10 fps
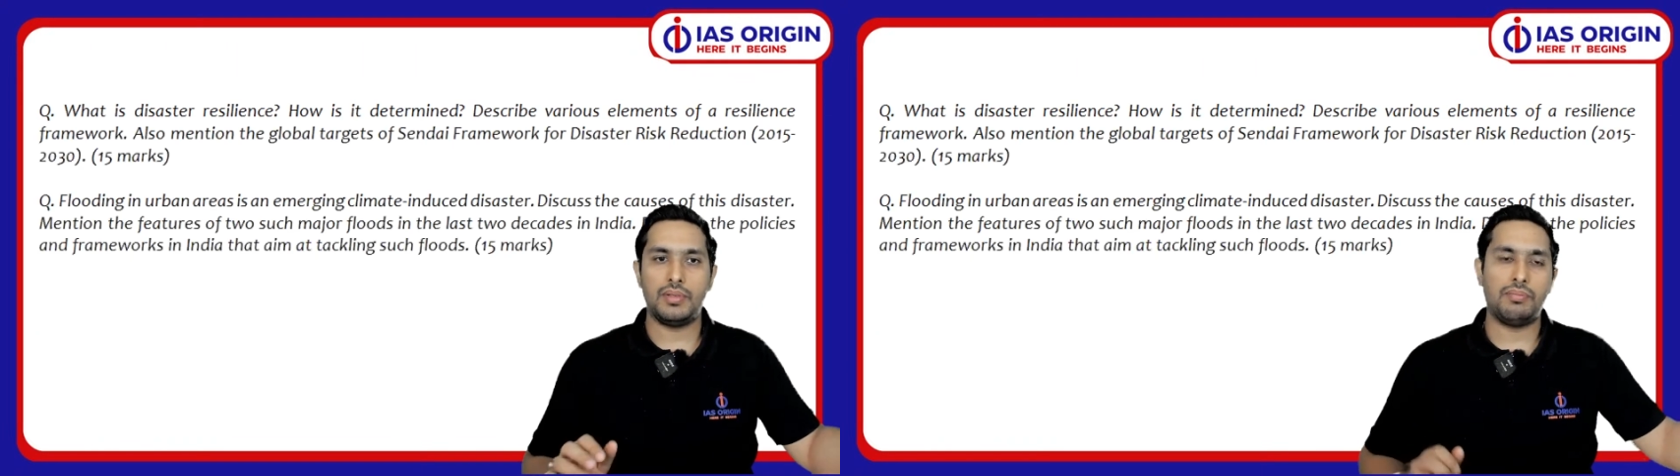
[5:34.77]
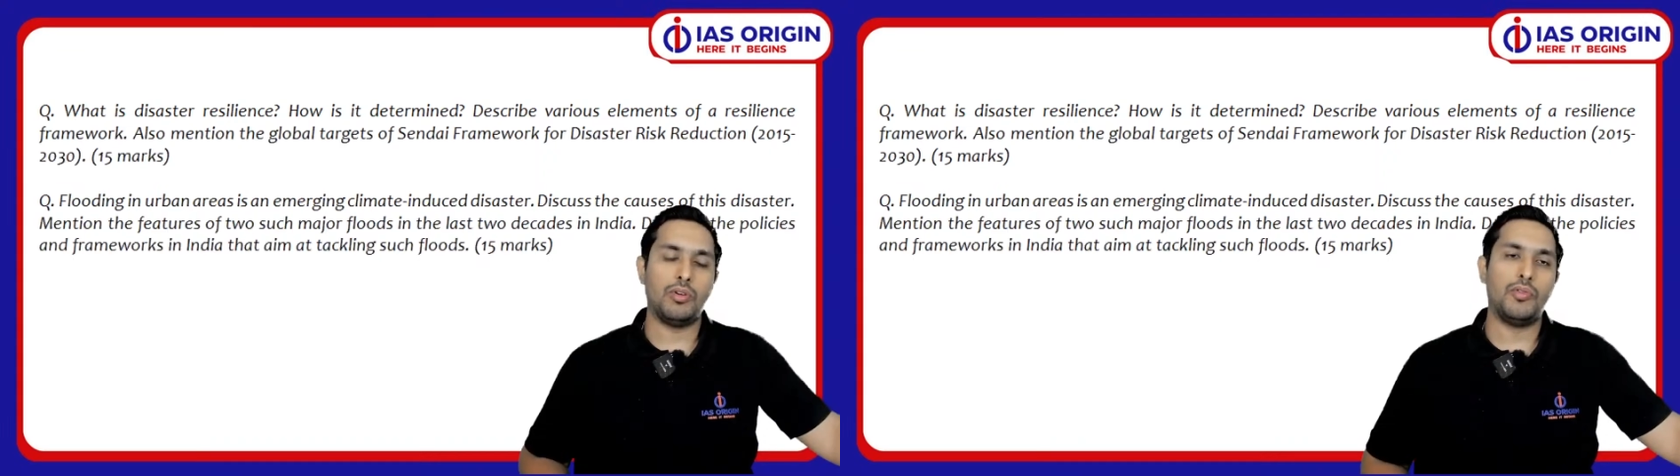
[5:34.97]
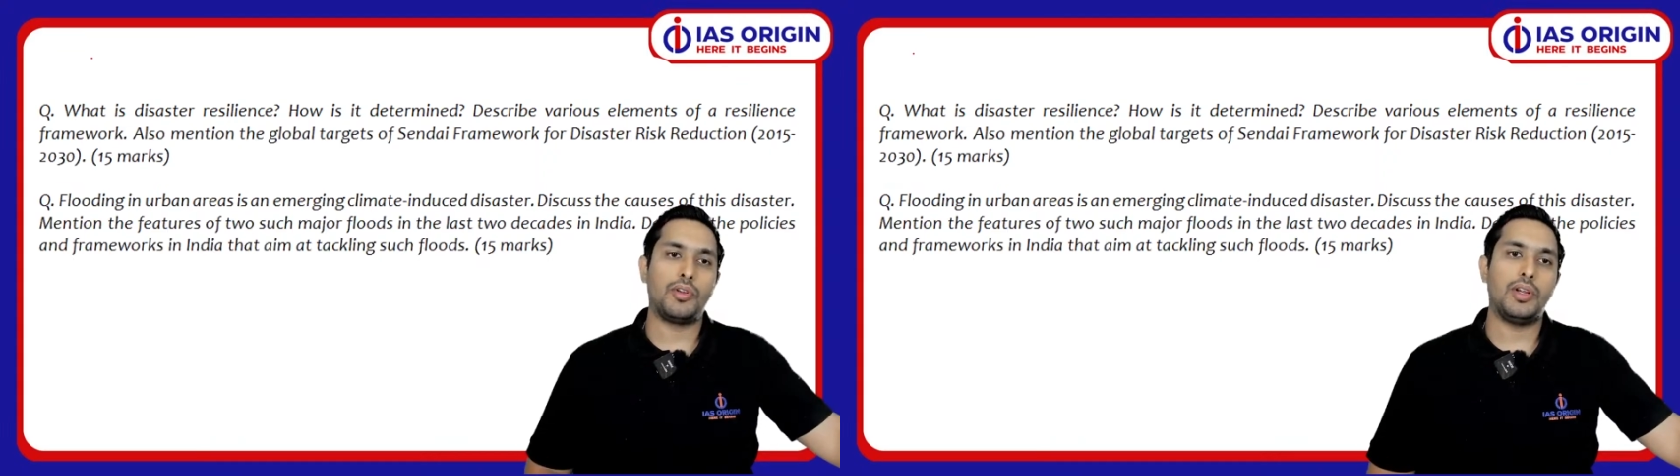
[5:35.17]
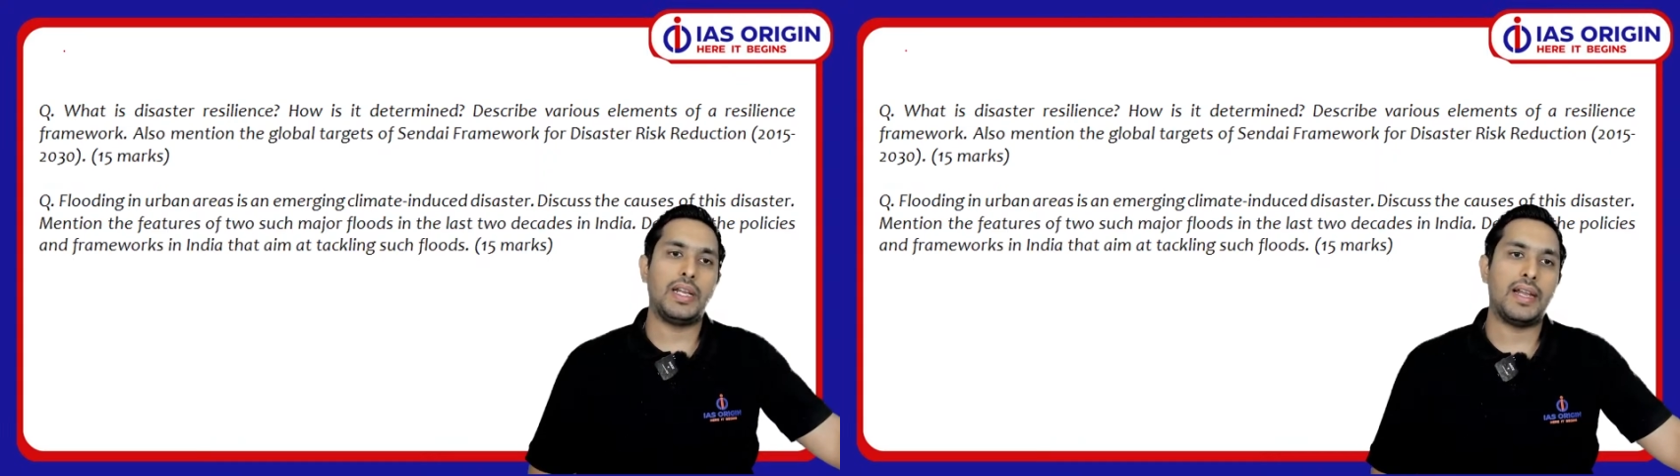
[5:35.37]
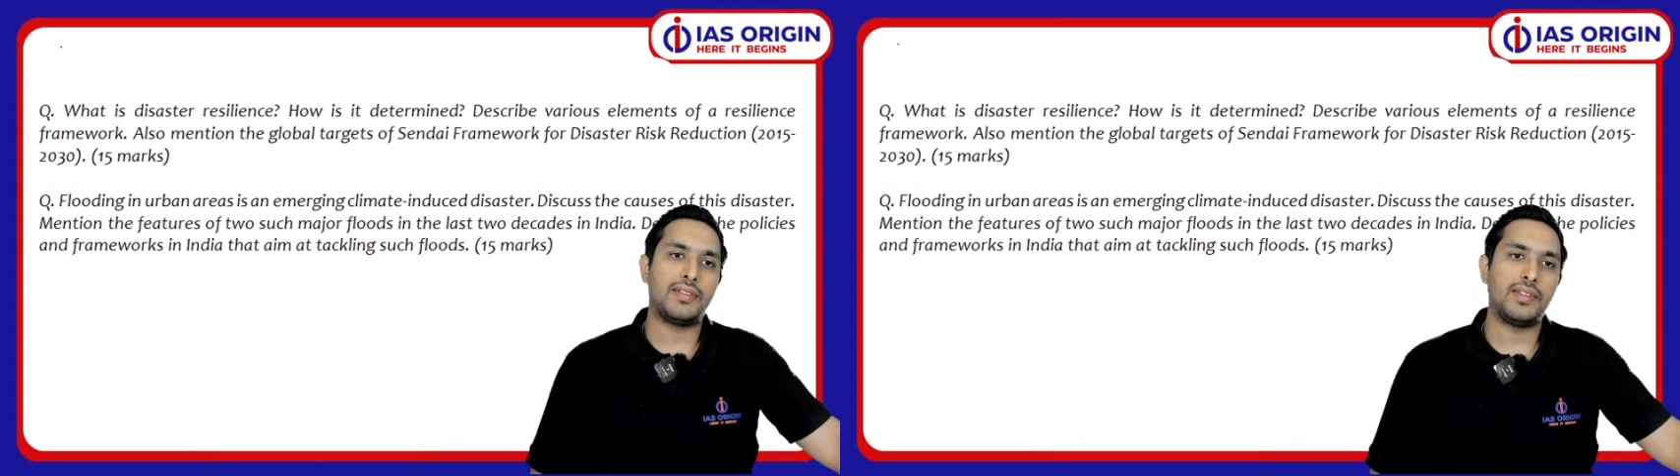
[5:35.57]
overall
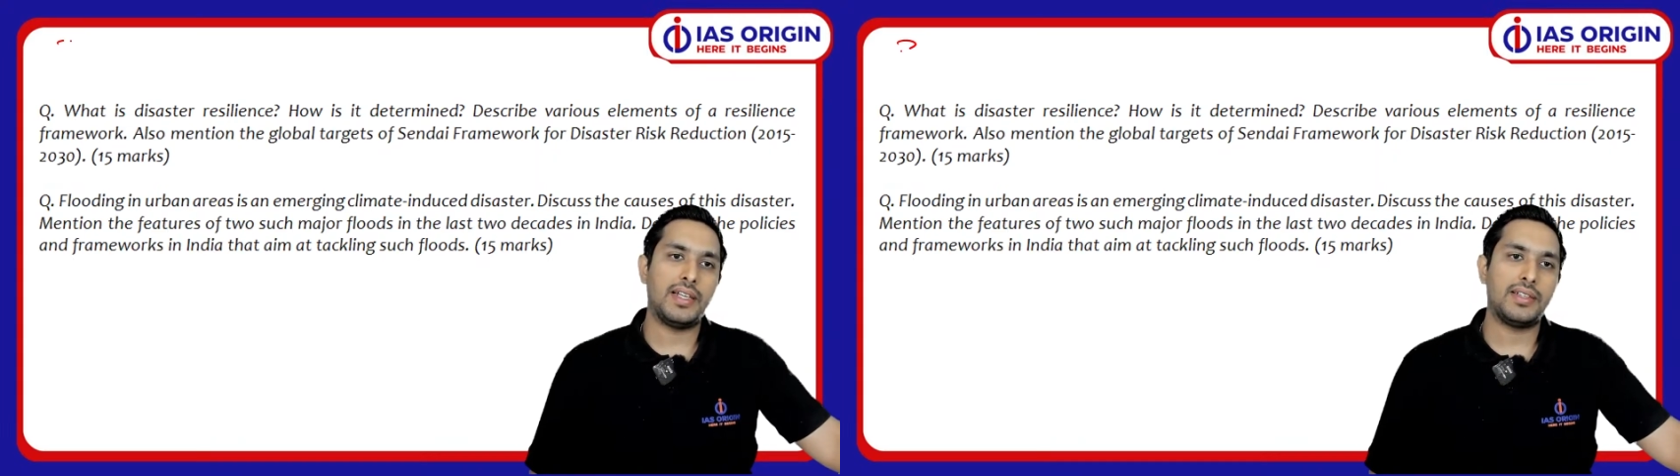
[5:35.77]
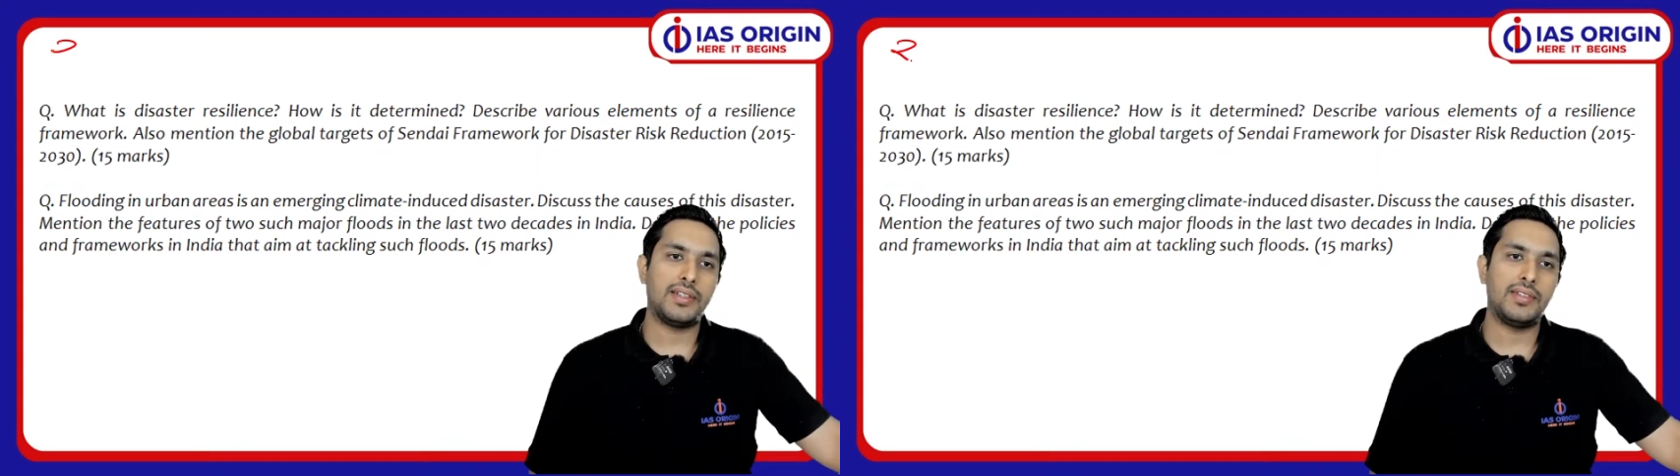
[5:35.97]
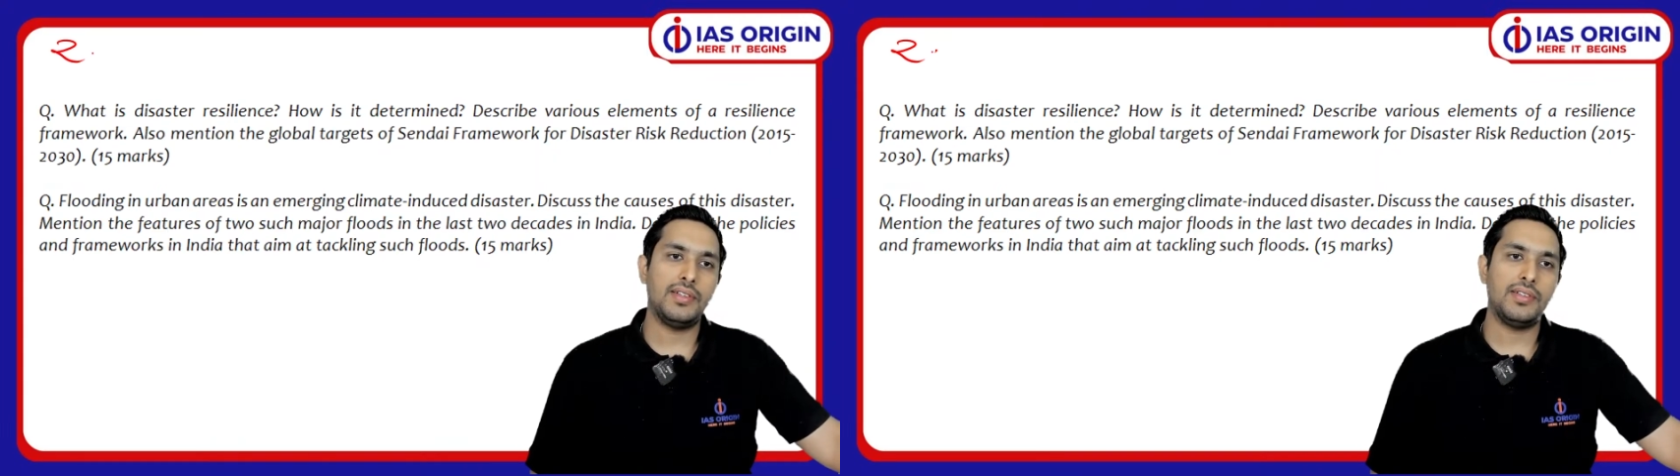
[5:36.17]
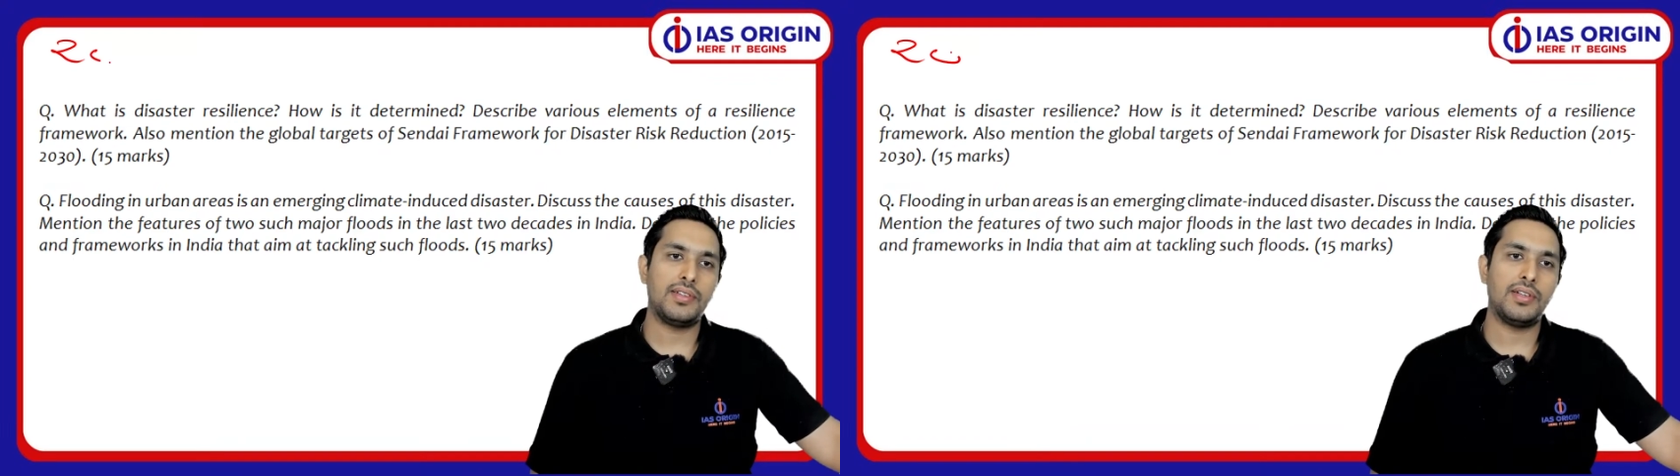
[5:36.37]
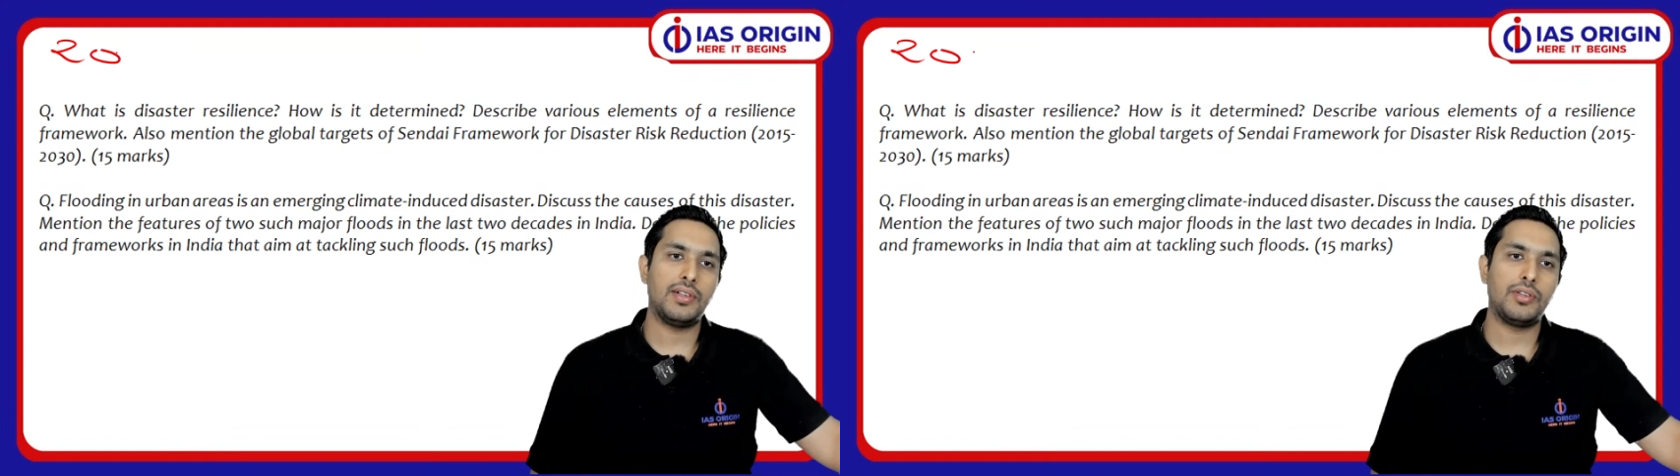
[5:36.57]
analysis, like this is